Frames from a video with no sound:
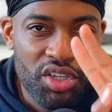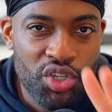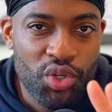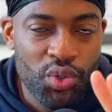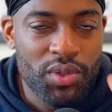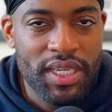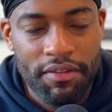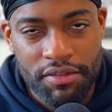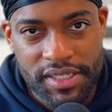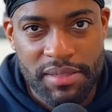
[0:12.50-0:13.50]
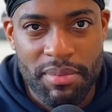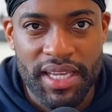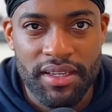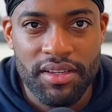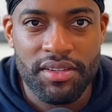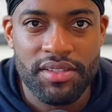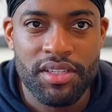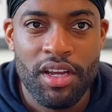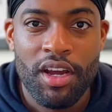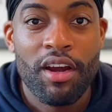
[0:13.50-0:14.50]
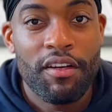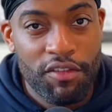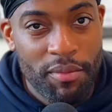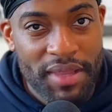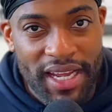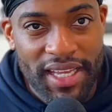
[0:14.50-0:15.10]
two difference makers from that